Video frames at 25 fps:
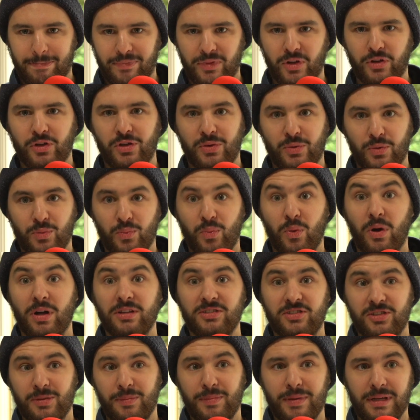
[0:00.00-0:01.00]
No, you
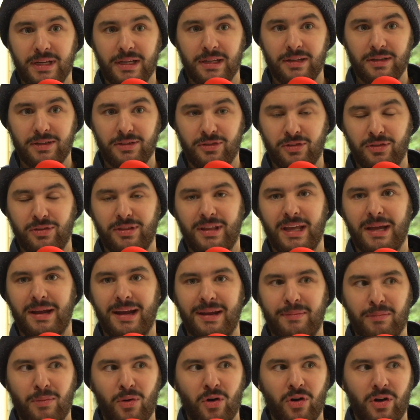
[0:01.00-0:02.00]
want to be,
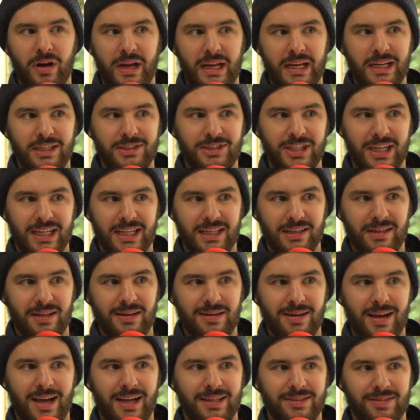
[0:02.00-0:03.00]
they're more energetic in the
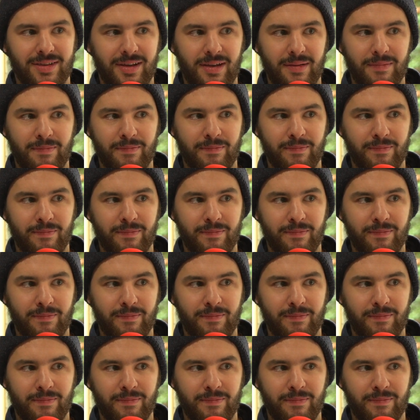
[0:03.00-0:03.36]
nighttime.